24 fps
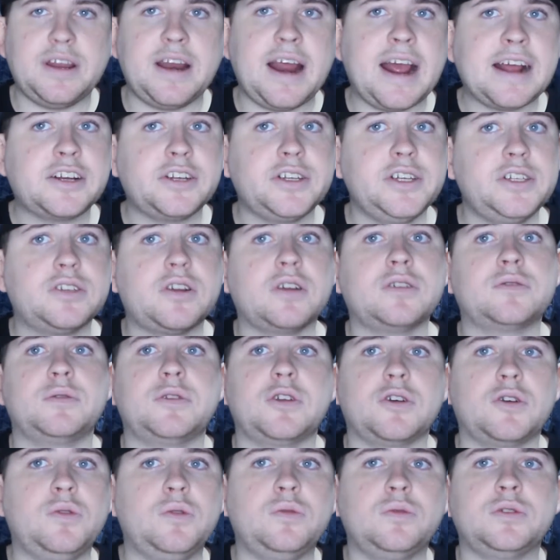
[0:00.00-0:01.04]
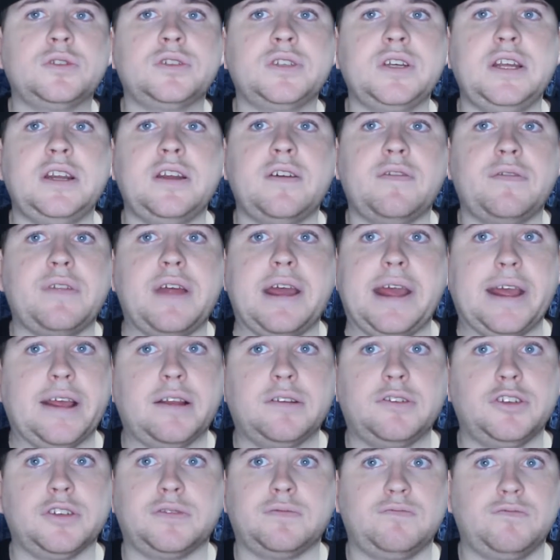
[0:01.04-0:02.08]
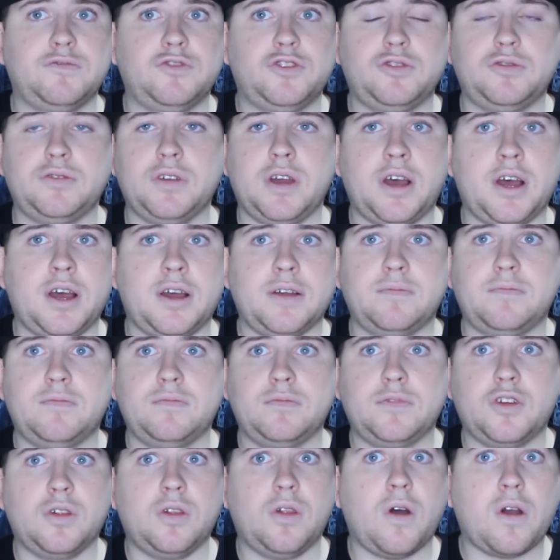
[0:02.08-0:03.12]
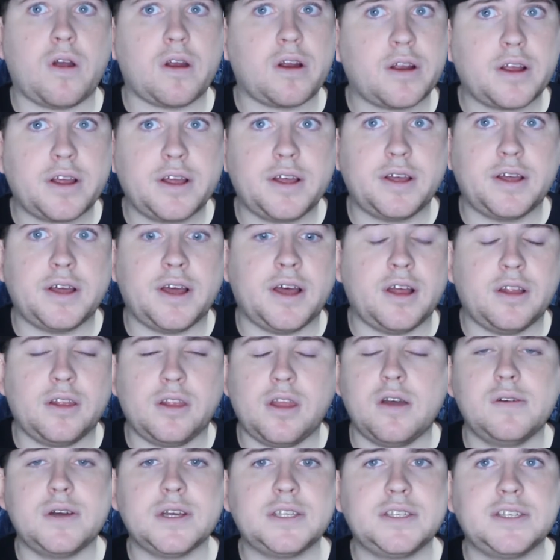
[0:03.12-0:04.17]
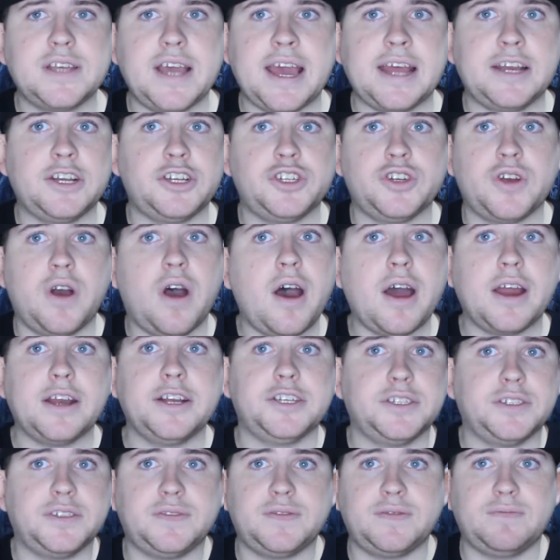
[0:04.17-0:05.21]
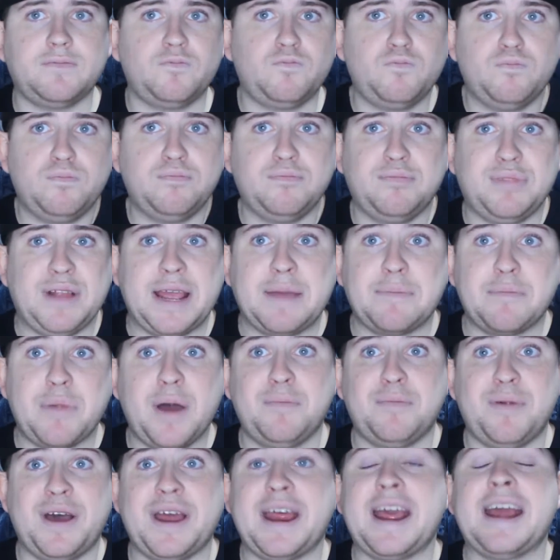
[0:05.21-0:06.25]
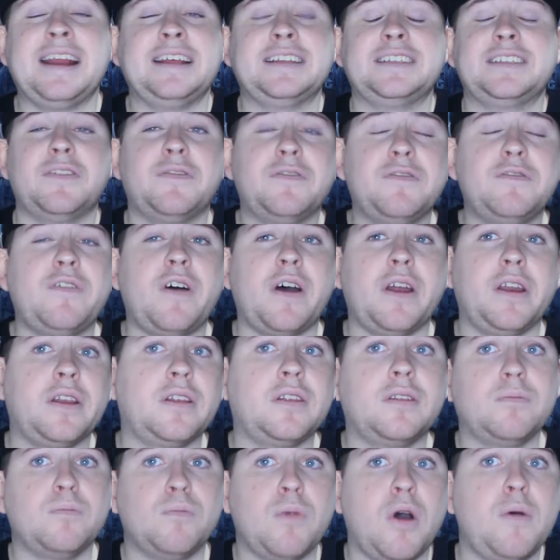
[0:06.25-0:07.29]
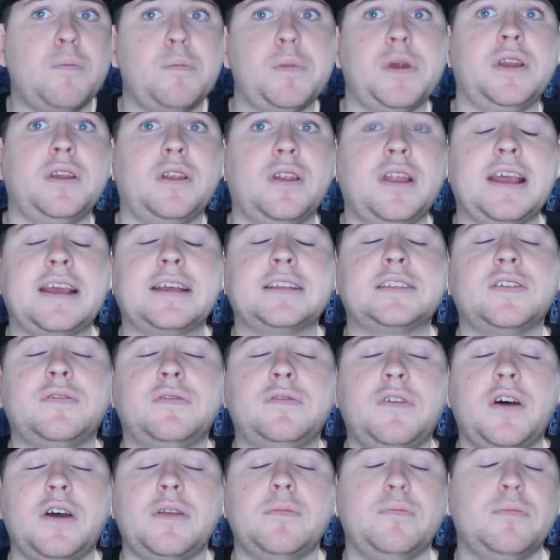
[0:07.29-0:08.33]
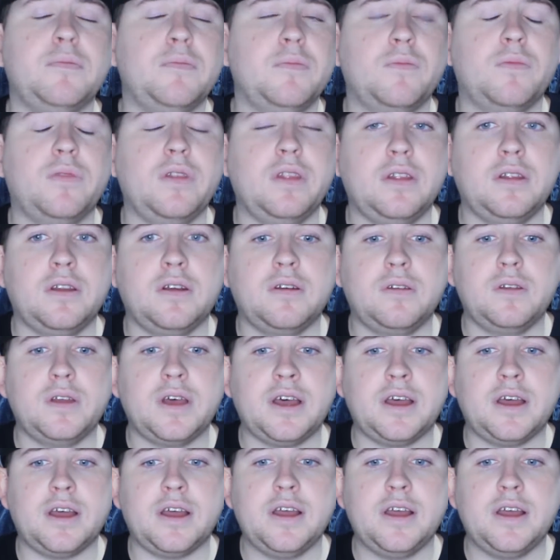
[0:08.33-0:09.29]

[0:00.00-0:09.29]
it actually starts with a cool scene of, like, just Clark, Lois, and John just playing putt-putt, and it's a fun moment. Like, it's a fun little